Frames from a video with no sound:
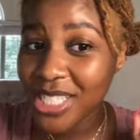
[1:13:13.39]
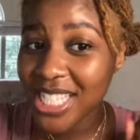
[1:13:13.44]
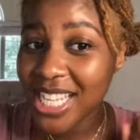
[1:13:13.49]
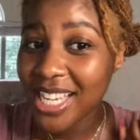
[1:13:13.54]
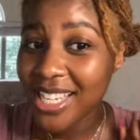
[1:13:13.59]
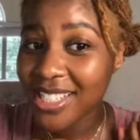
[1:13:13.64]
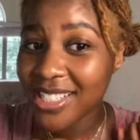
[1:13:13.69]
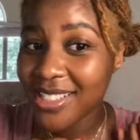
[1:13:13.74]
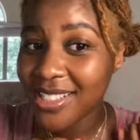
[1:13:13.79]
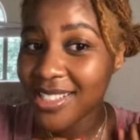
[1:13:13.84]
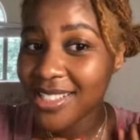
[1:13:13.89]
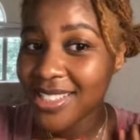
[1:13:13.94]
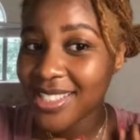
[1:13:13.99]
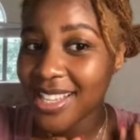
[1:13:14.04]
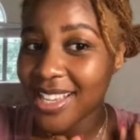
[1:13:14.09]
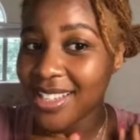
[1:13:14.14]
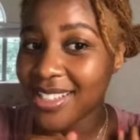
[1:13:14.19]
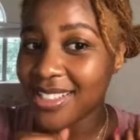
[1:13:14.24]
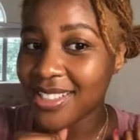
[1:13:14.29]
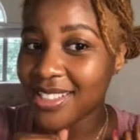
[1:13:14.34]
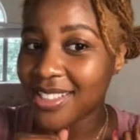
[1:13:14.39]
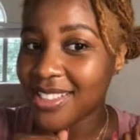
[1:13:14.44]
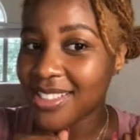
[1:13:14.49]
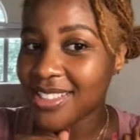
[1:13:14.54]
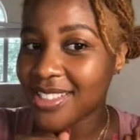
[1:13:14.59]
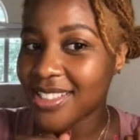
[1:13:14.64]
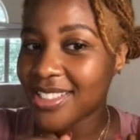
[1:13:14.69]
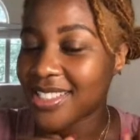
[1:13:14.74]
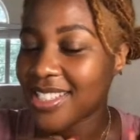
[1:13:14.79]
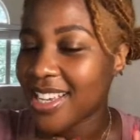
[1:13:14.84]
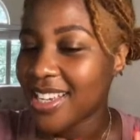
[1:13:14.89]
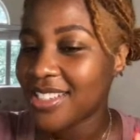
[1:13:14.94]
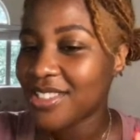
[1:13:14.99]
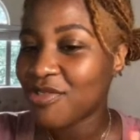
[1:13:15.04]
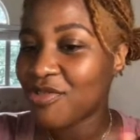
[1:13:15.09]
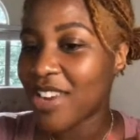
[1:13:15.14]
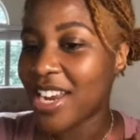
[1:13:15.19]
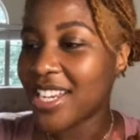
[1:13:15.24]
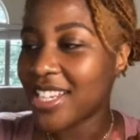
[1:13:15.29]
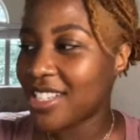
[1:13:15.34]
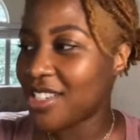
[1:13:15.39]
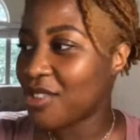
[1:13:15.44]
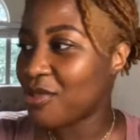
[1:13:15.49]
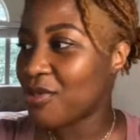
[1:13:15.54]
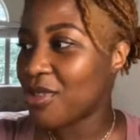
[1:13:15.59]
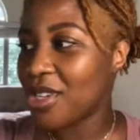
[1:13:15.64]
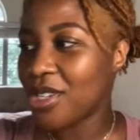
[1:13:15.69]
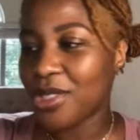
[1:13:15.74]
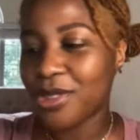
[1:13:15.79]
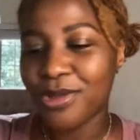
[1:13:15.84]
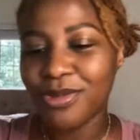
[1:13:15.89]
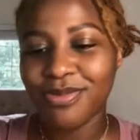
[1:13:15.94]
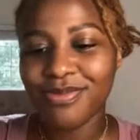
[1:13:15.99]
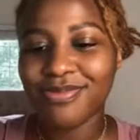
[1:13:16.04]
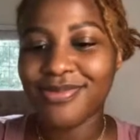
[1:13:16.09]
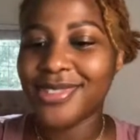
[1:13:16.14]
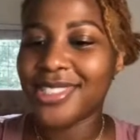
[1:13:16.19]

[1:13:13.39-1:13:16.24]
10 right in a row.